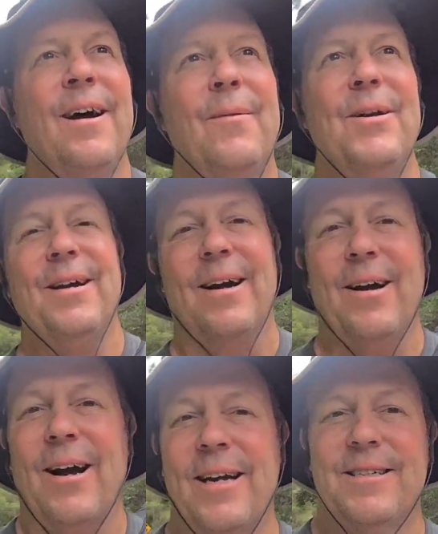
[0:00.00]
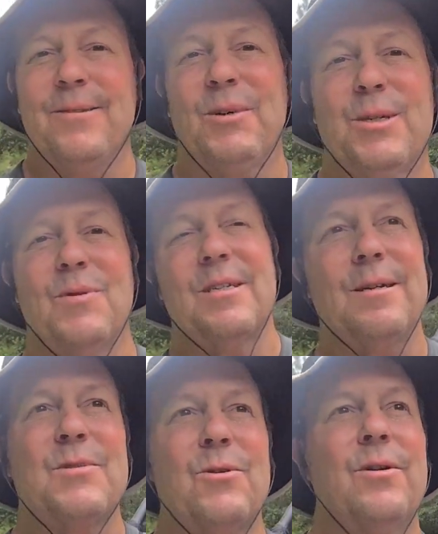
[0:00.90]
I mean, I guess it must be
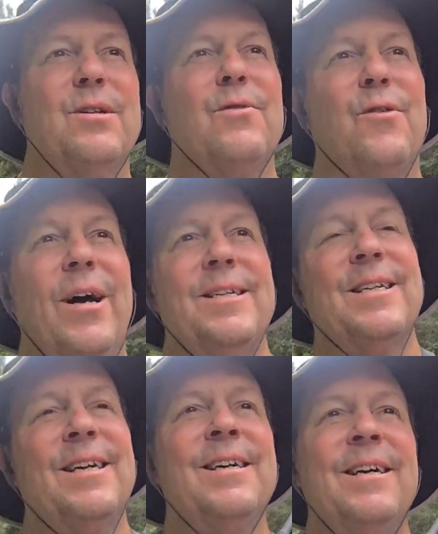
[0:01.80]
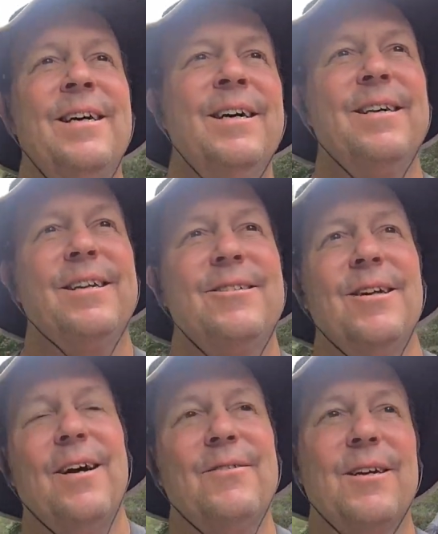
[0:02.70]
some sort of device that you
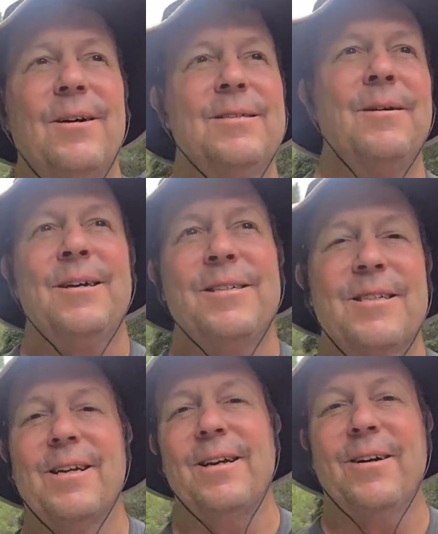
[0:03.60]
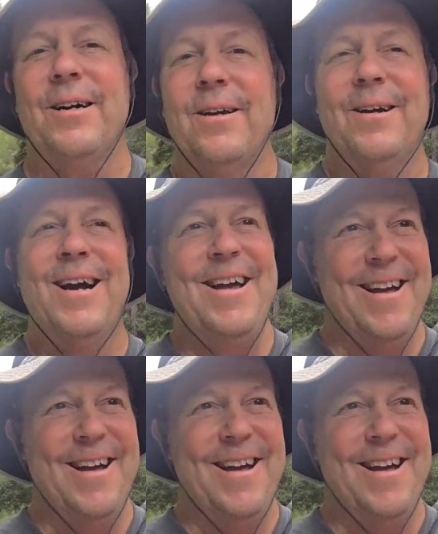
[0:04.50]
have to stick on there.